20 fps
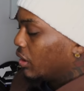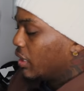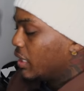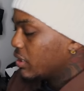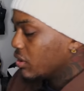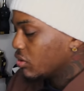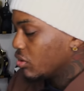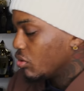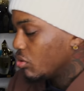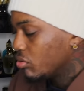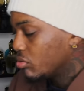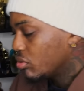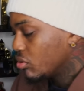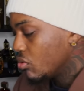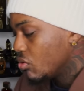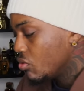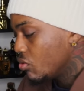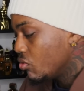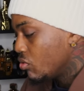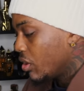Let's go
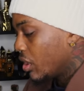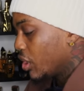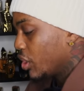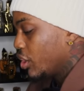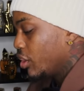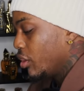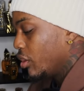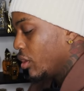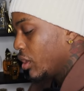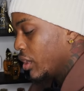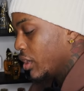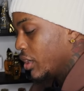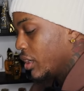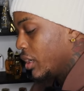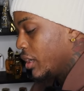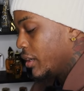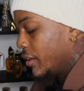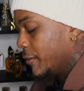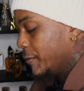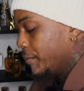to a
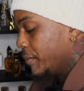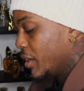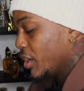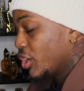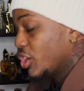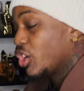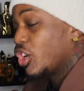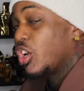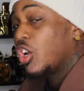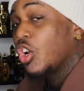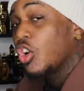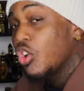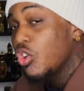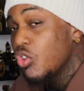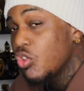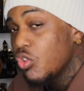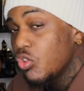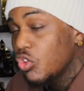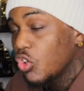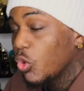
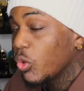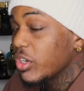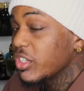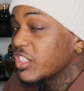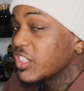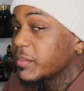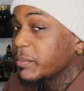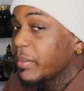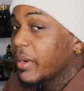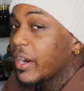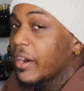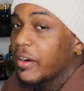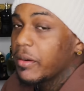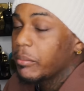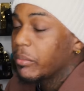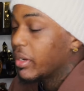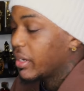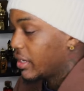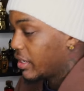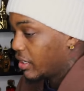clone or
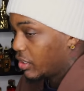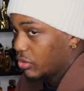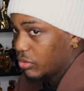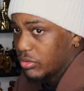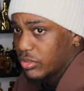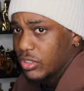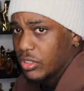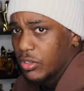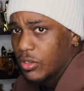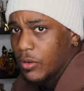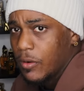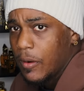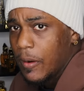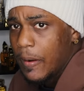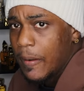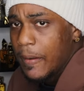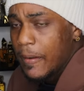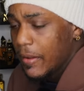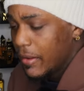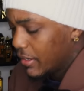inspired by a house, y'all.
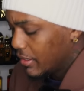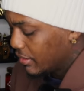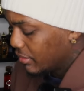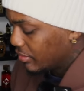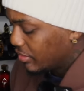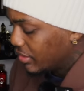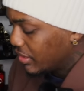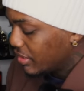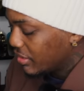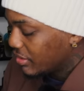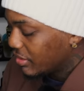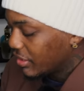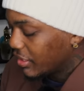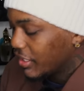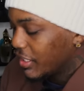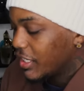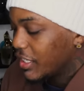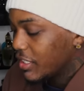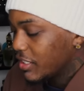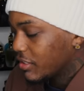This
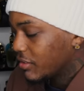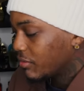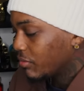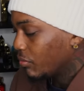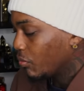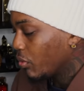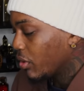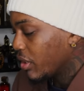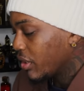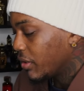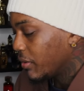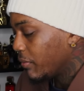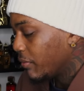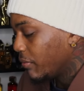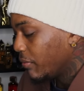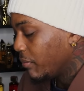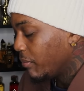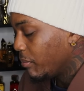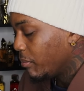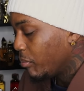is one of
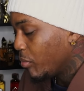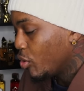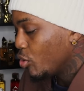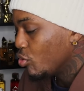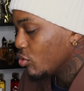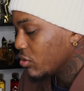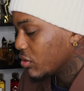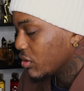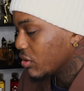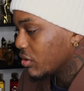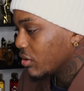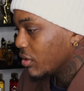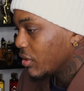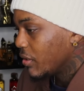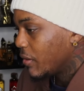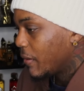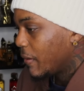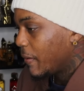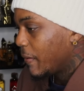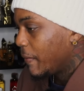the most,
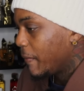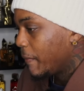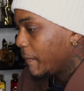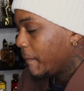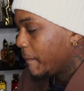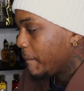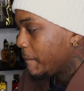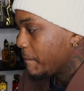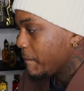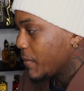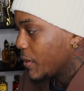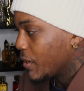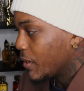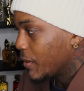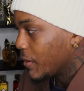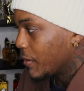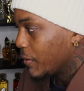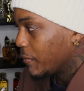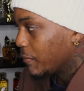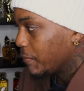
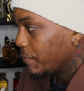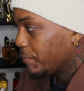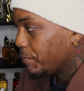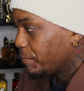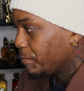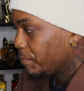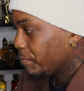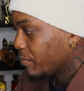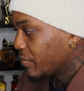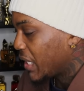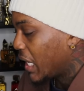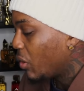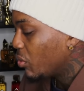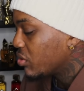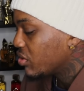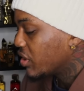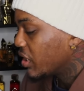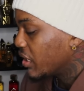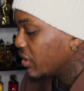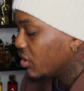I
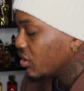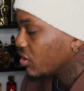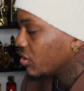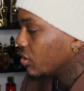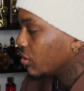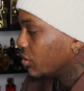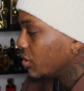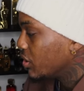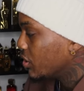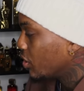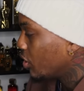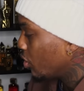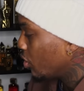would say this